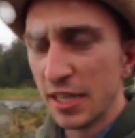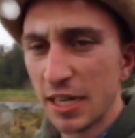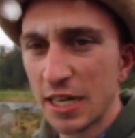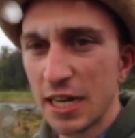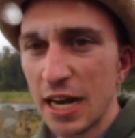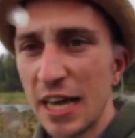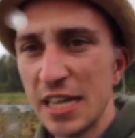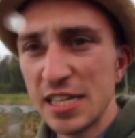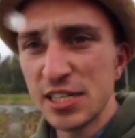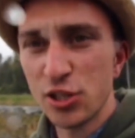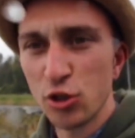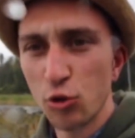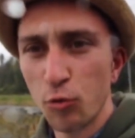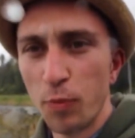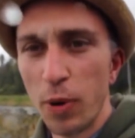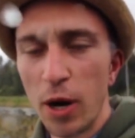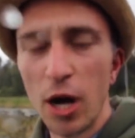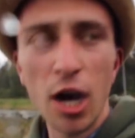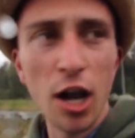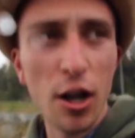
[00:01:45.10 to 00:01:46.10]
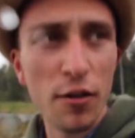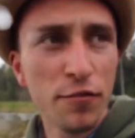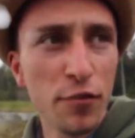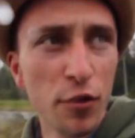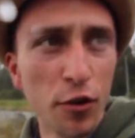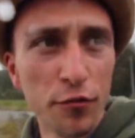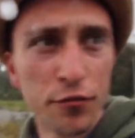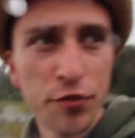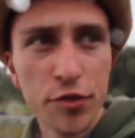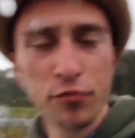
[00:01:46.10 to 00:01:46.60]
glacial path
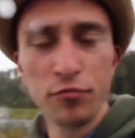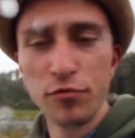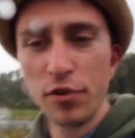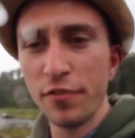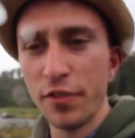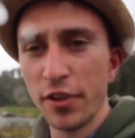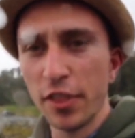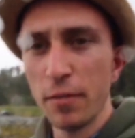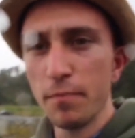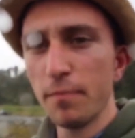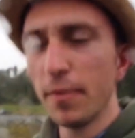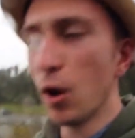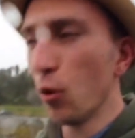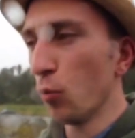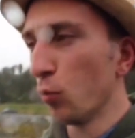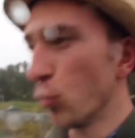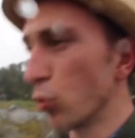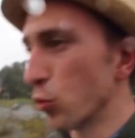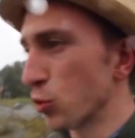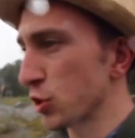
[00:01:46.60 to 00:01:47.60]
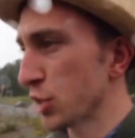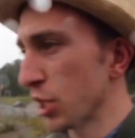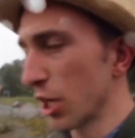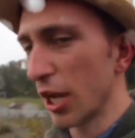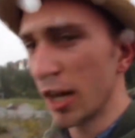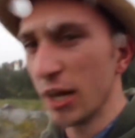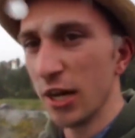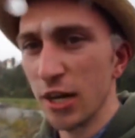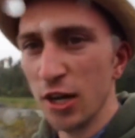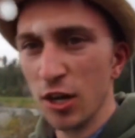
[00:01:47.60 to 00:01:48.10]
of the river, the
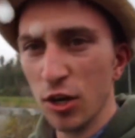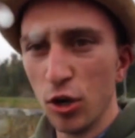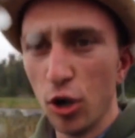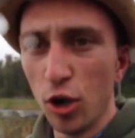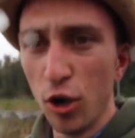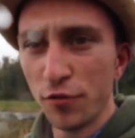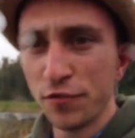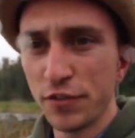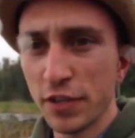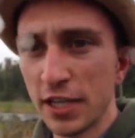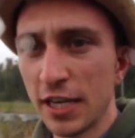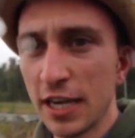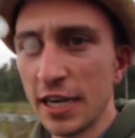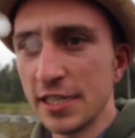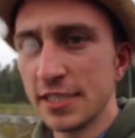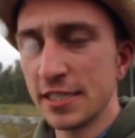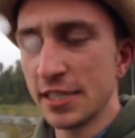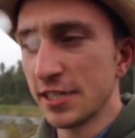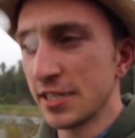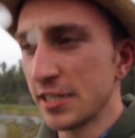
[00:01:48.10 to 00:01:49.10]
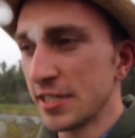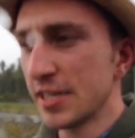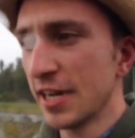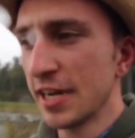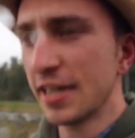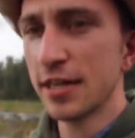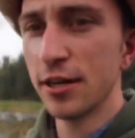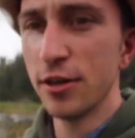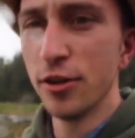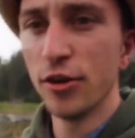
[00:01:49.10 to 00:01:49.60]
meltwater of the glacier. So
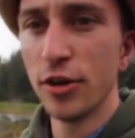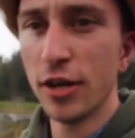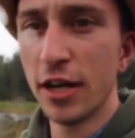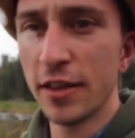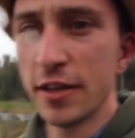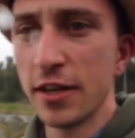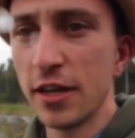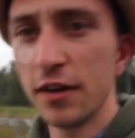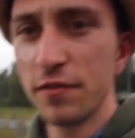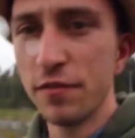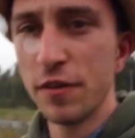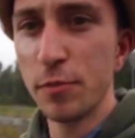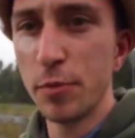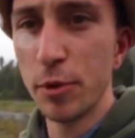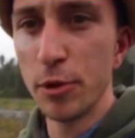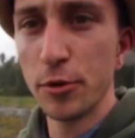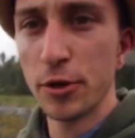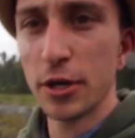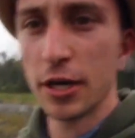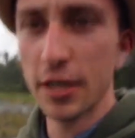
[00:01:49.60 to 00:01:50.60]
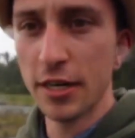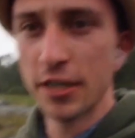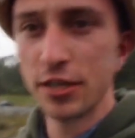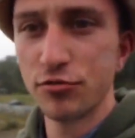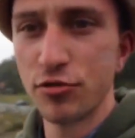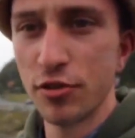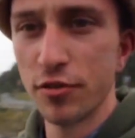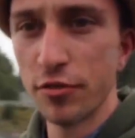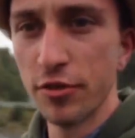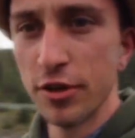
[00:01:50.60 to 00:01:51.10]
take a look at the lovely blue colour
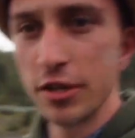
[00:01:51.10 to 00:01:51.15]
this river